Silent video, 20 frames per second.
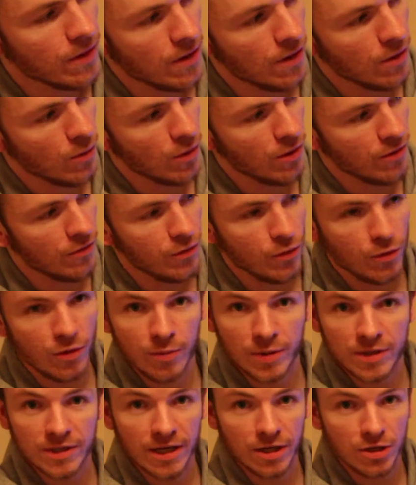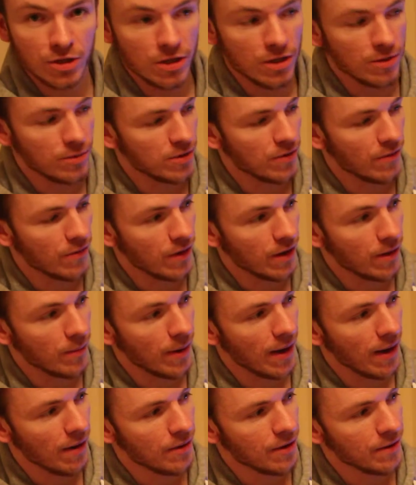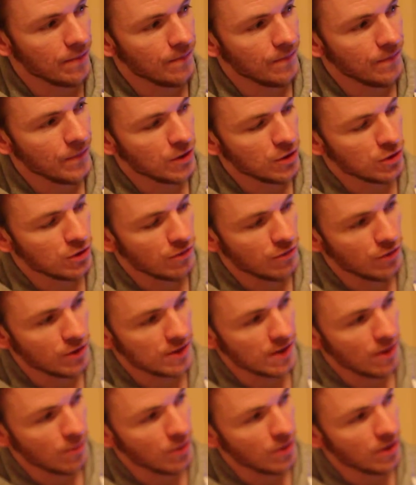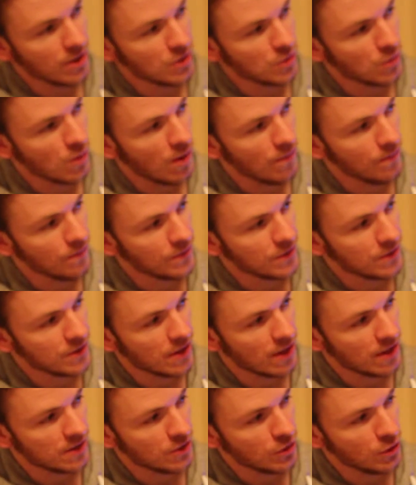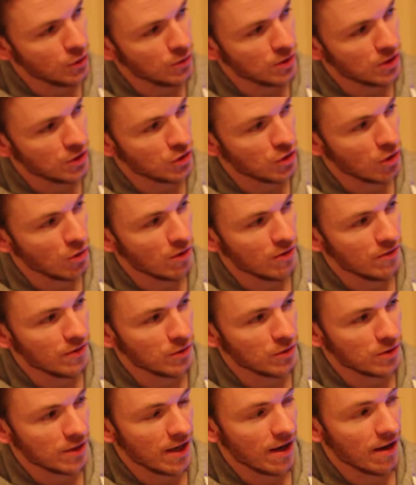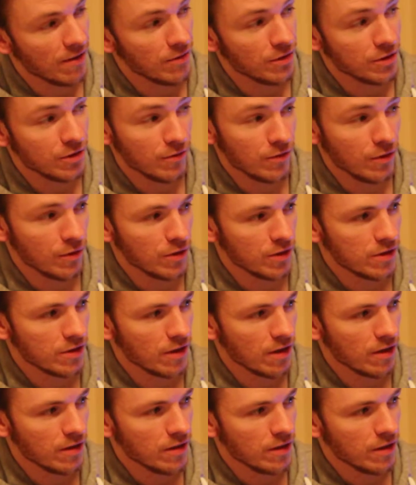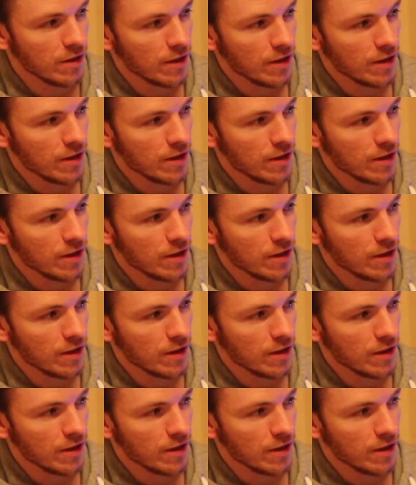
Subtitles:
I wonder if you could be teaching them something about it. So for example, this one says, use this solar filter carefully to view the sun.